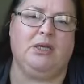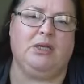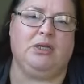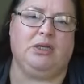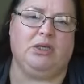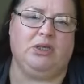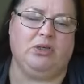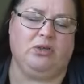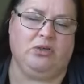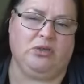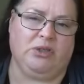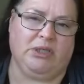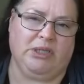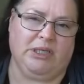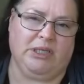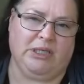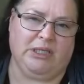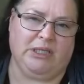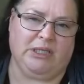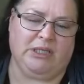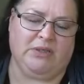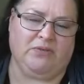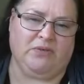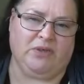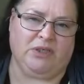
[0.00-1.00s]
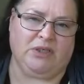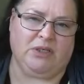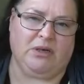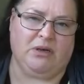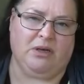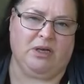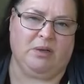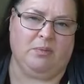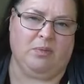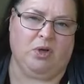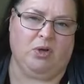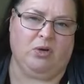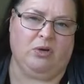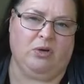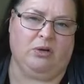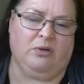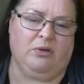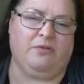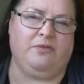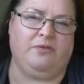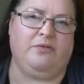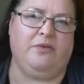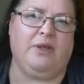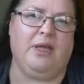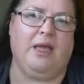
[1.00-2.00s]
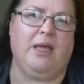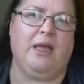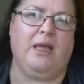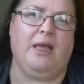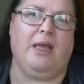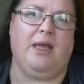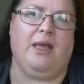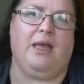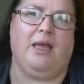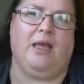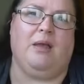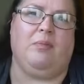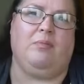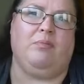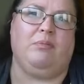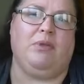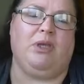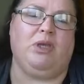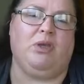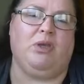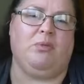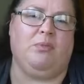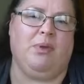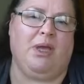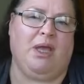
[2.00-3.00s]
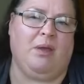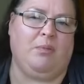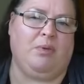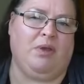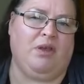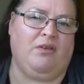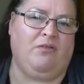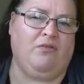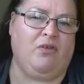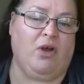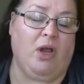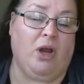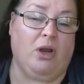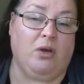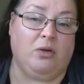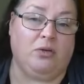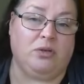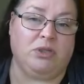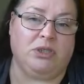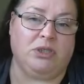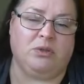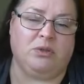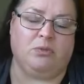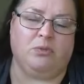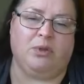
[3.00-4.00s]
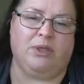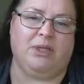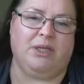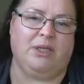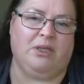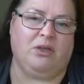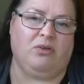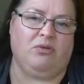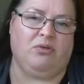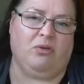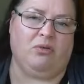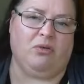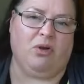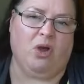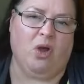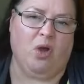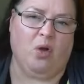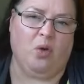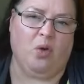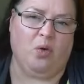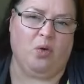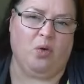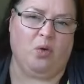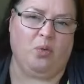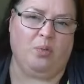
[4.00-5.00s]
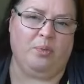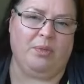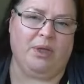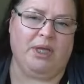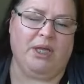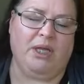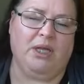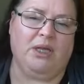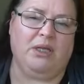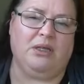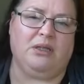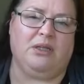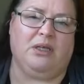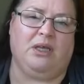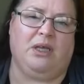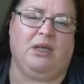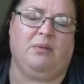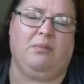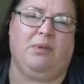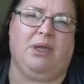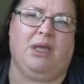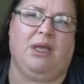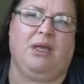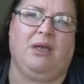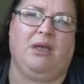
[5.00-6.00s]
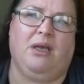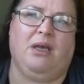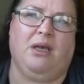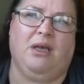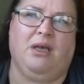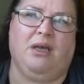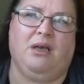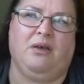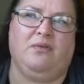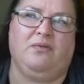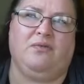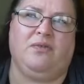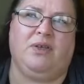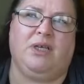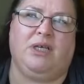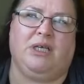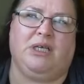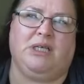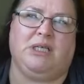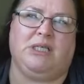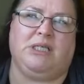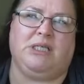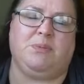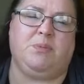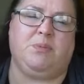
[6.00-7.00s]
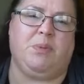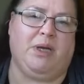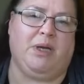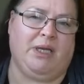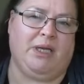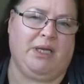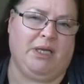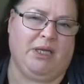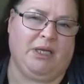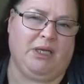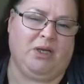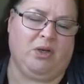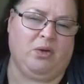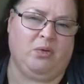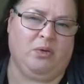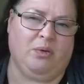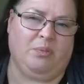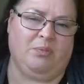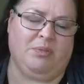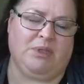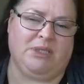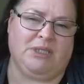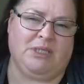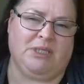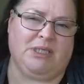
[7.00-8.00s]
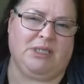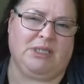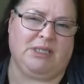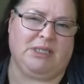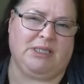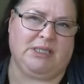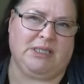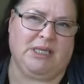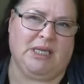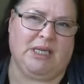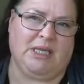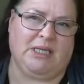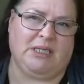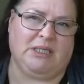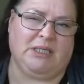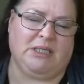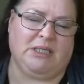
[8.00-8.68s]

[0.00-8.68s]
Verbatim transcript: your needs for time off. Um, you may be followed within your own home. They may have uh, spying equipment, as I said,